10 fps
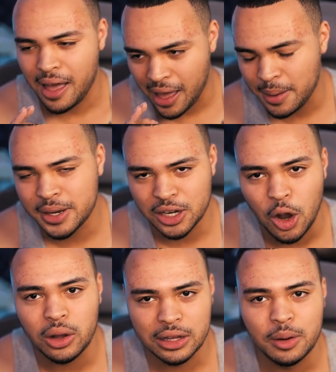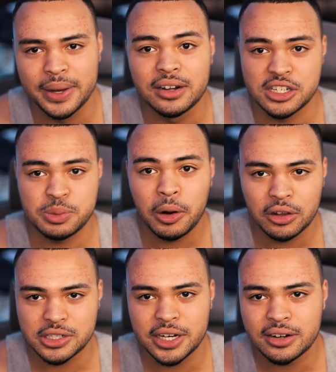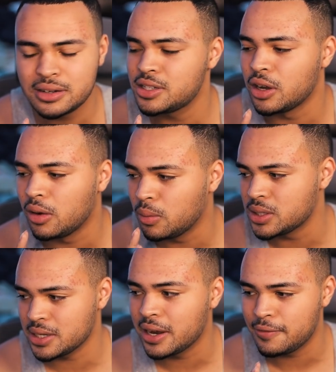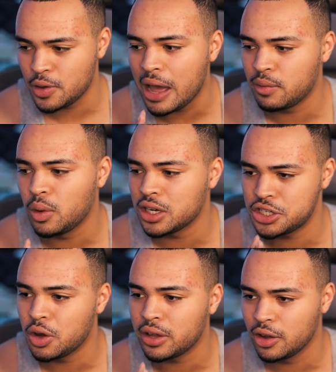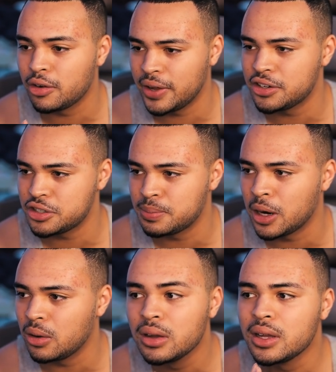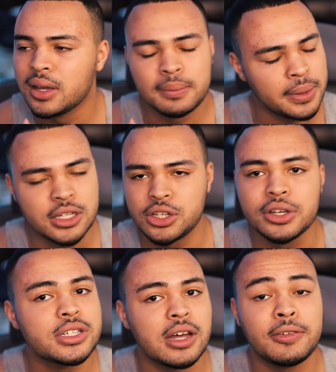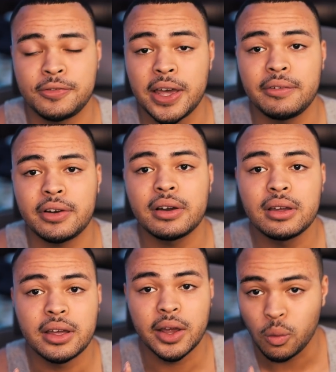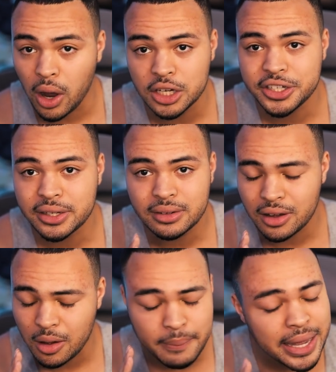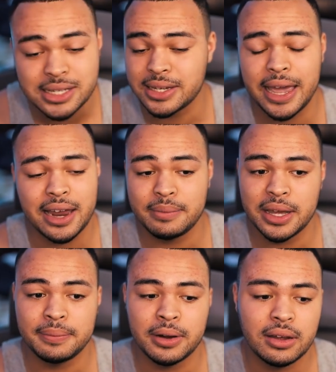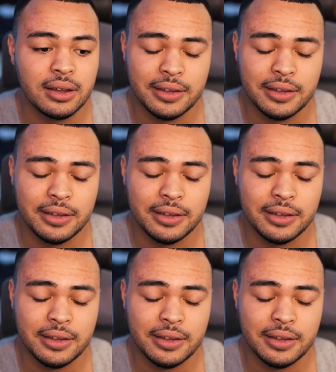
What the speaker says: I am going to go a little bit into spoilers here. So once again, if you haven't watched Tokyo Revengers, bro, please do yourself a favor and watch it. Amazing anime, bro.